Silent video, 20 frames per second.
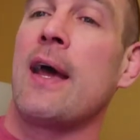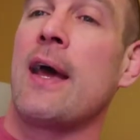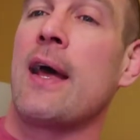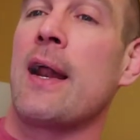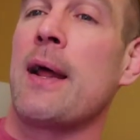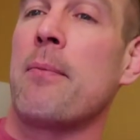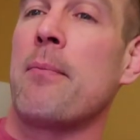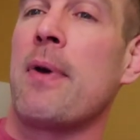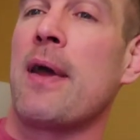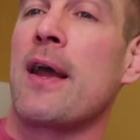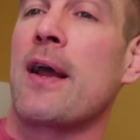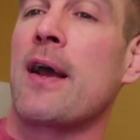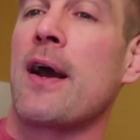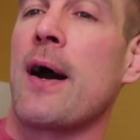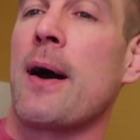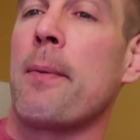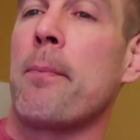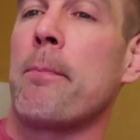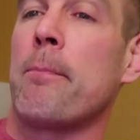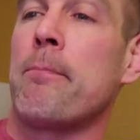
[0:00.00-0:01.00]
and I make
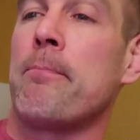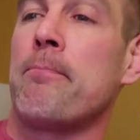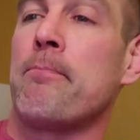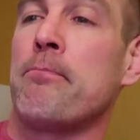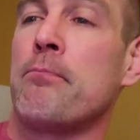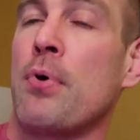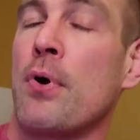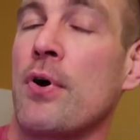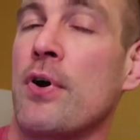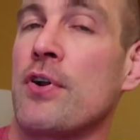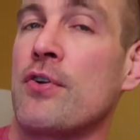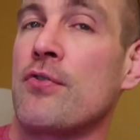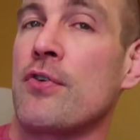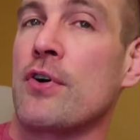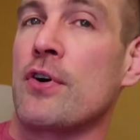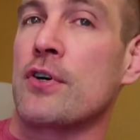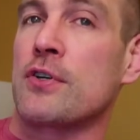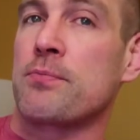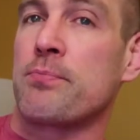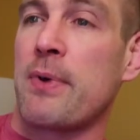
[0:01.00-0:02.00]
up bully
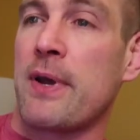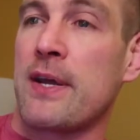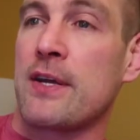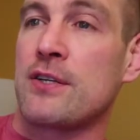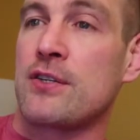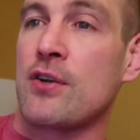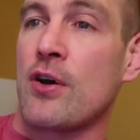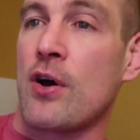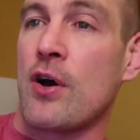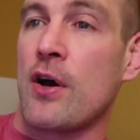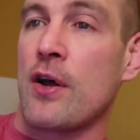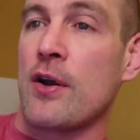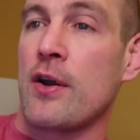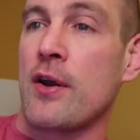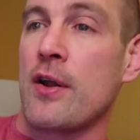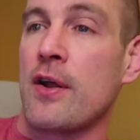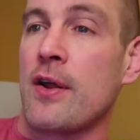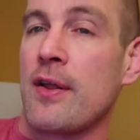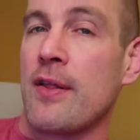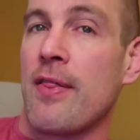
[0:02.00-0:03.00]
drills based
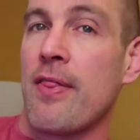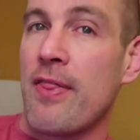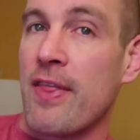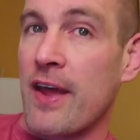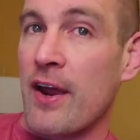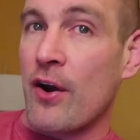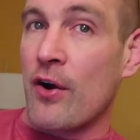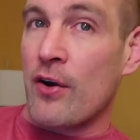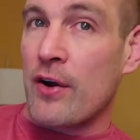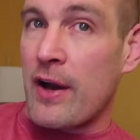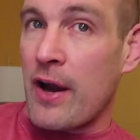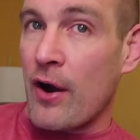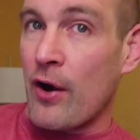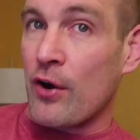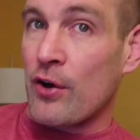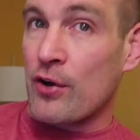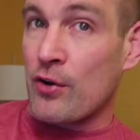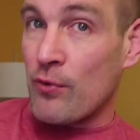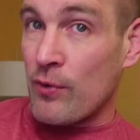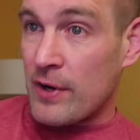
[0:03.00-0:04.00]
on their
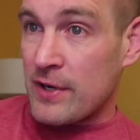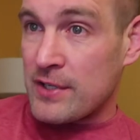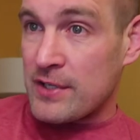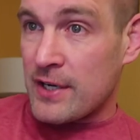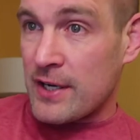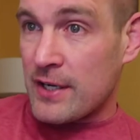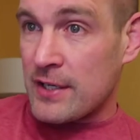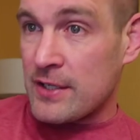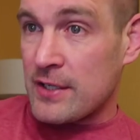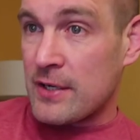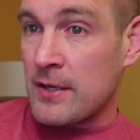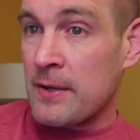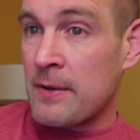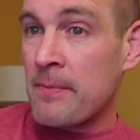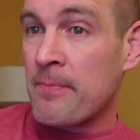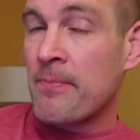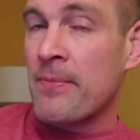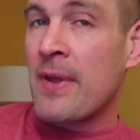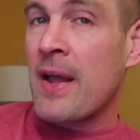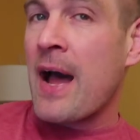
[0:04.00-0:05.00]
characteristics.
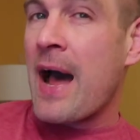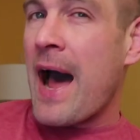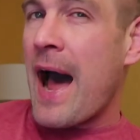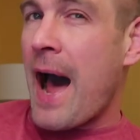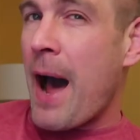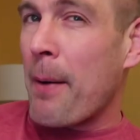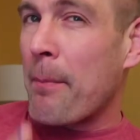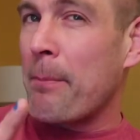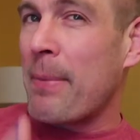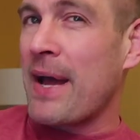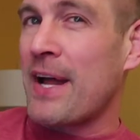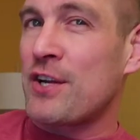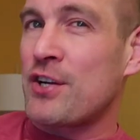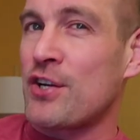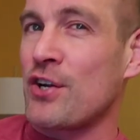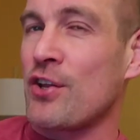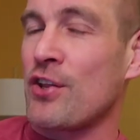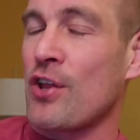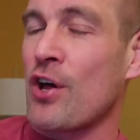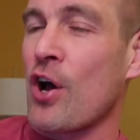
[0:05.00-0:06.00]
I'll
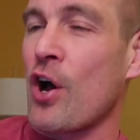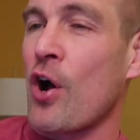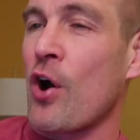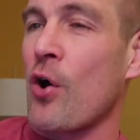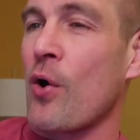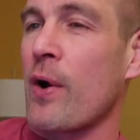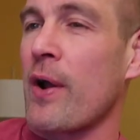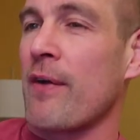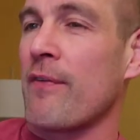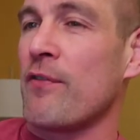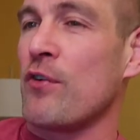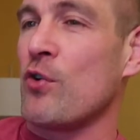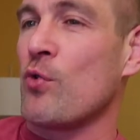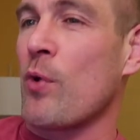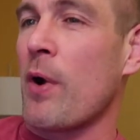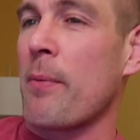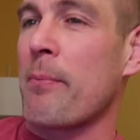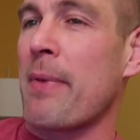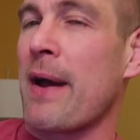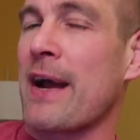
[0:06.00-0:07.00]
bet you though, if you
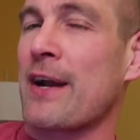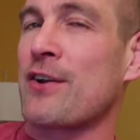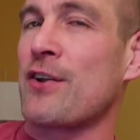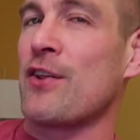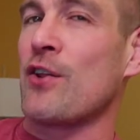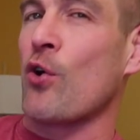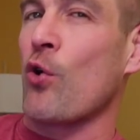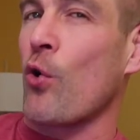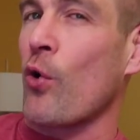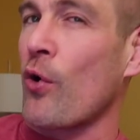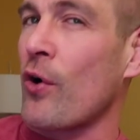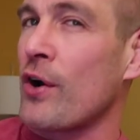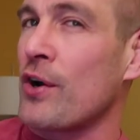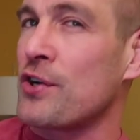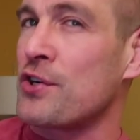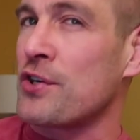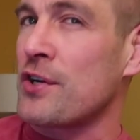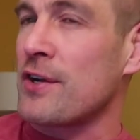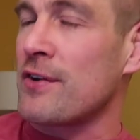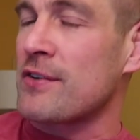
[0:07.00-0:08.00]
went back to the
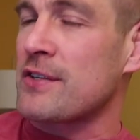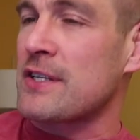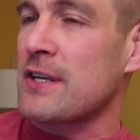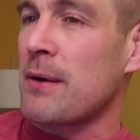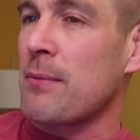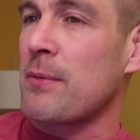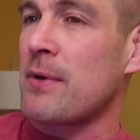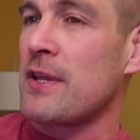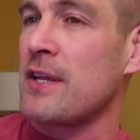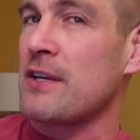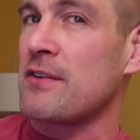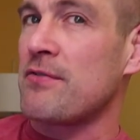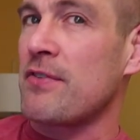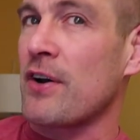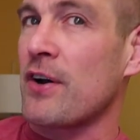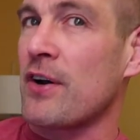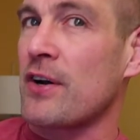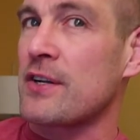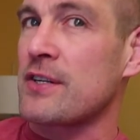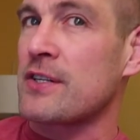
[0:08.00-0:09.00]
origin of some of these
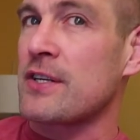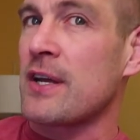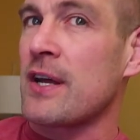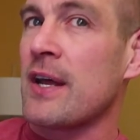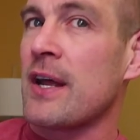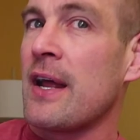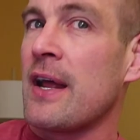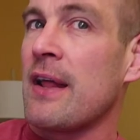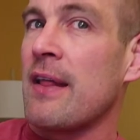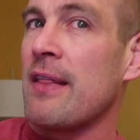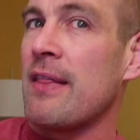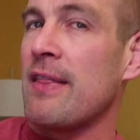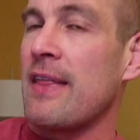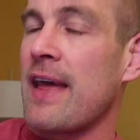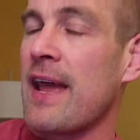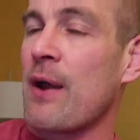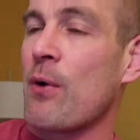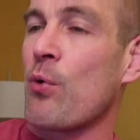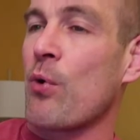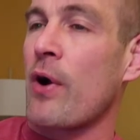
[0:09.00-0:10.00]
villains,
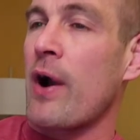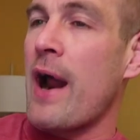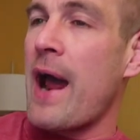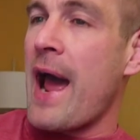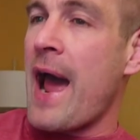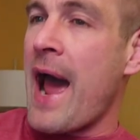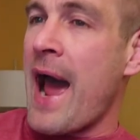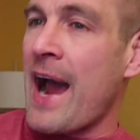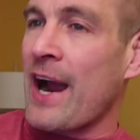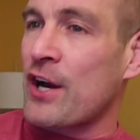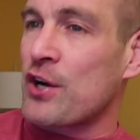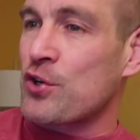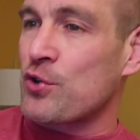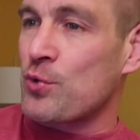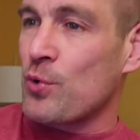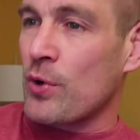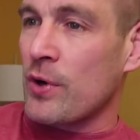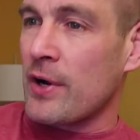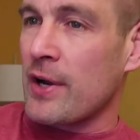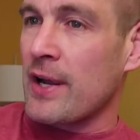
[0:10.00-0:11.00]
they were
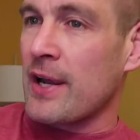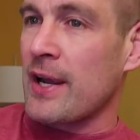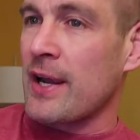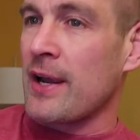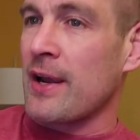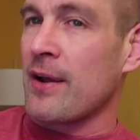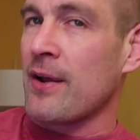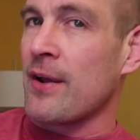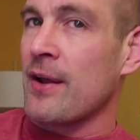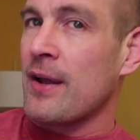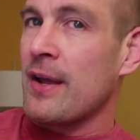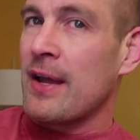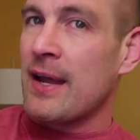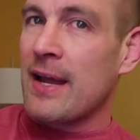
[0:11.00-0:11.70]
actually